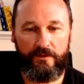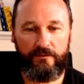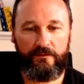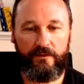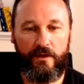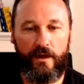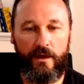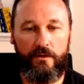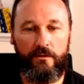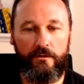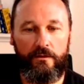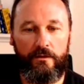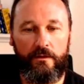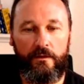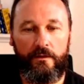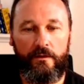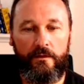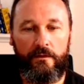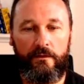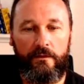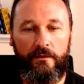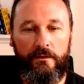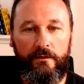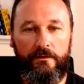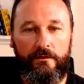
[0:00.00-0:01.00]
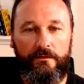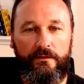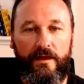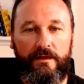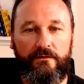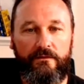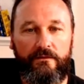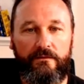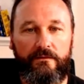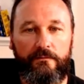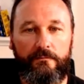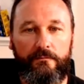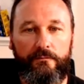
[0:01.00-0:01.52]
so
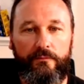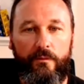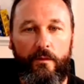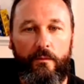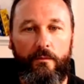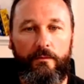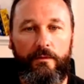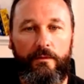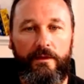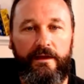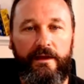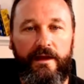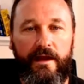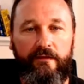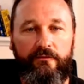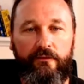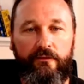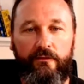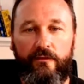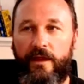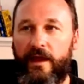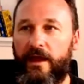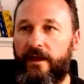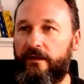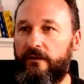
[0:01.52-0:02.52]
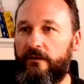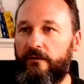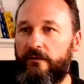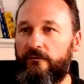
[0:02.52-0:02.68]
that's probably enough on that.